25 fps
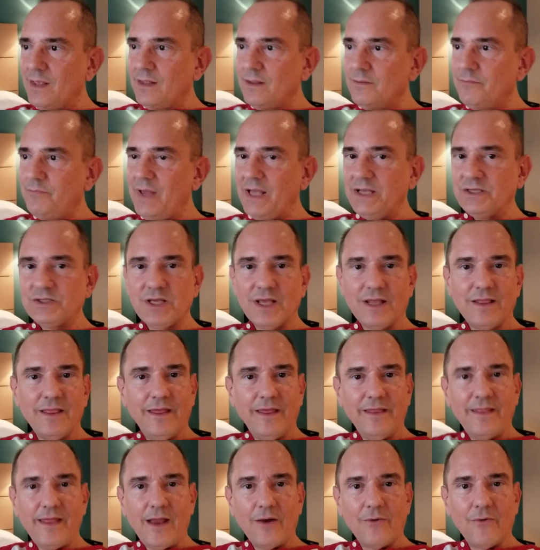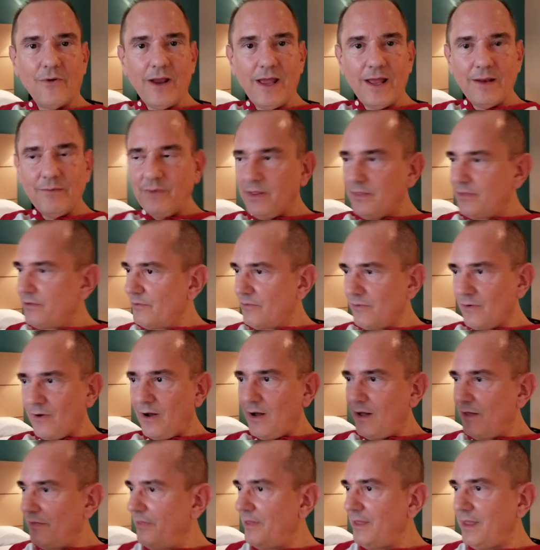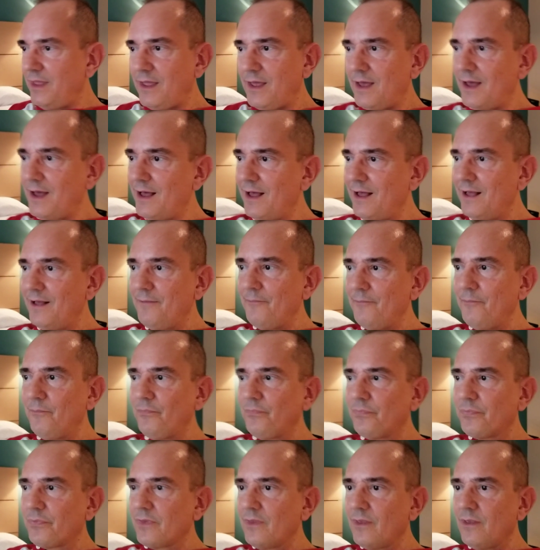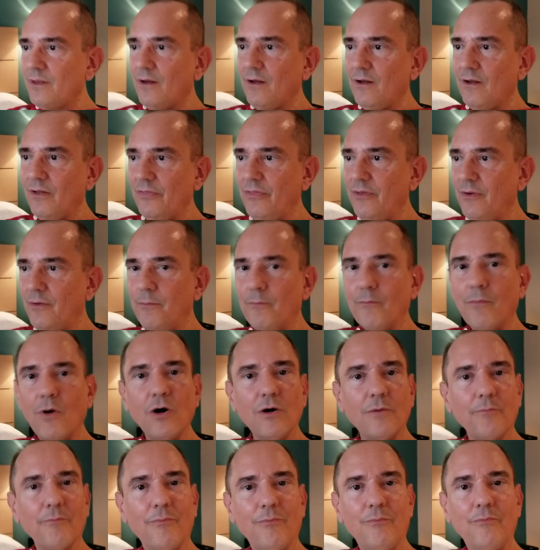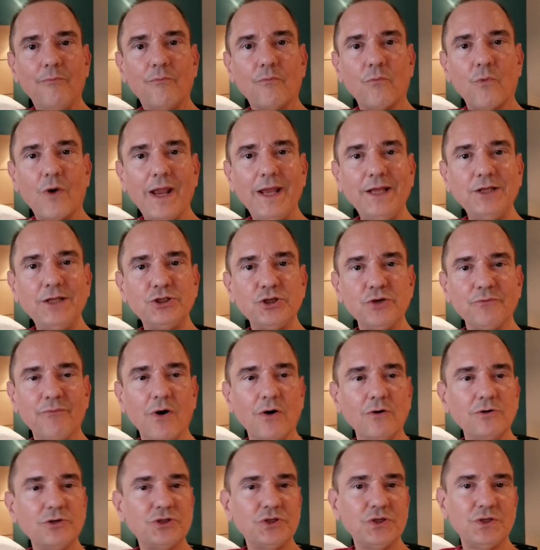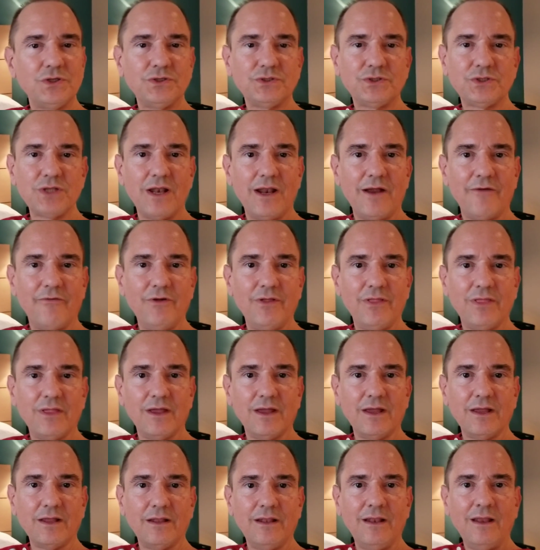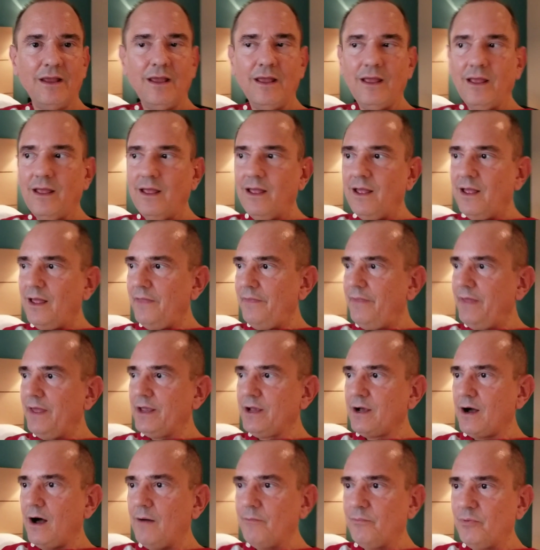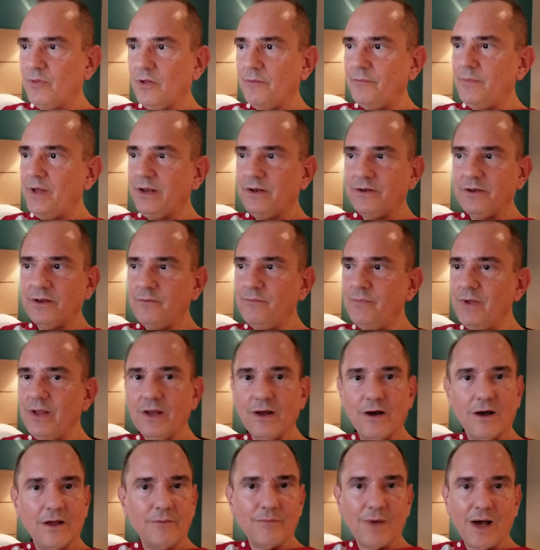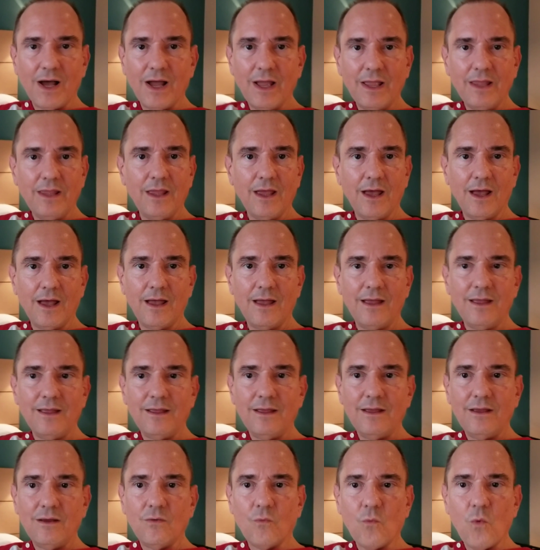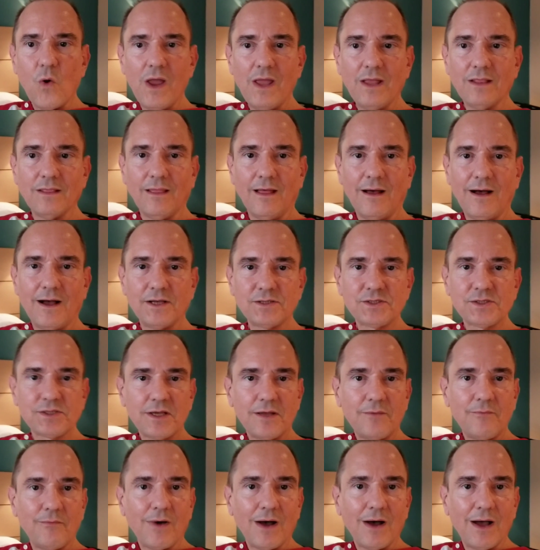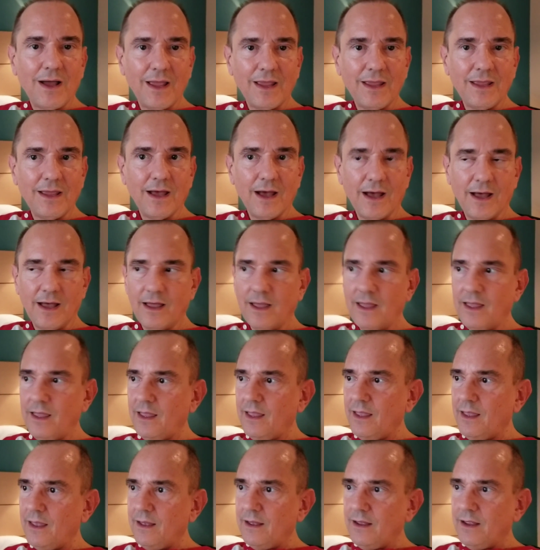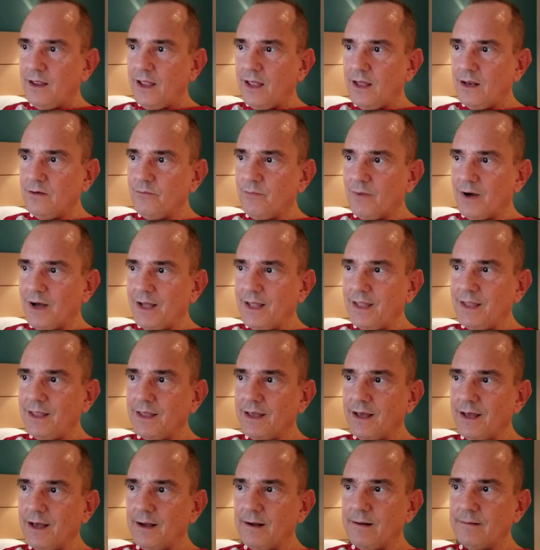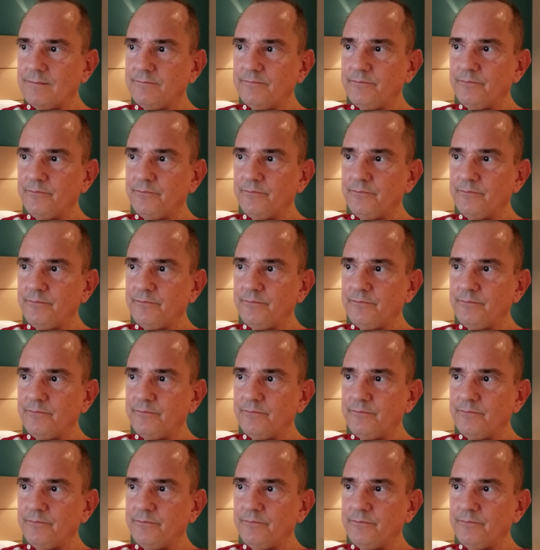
basically they ran me through all the, uh, all the range of motions and everything, and, and they complimented me on my uh, weight loss and my, uh, and my um,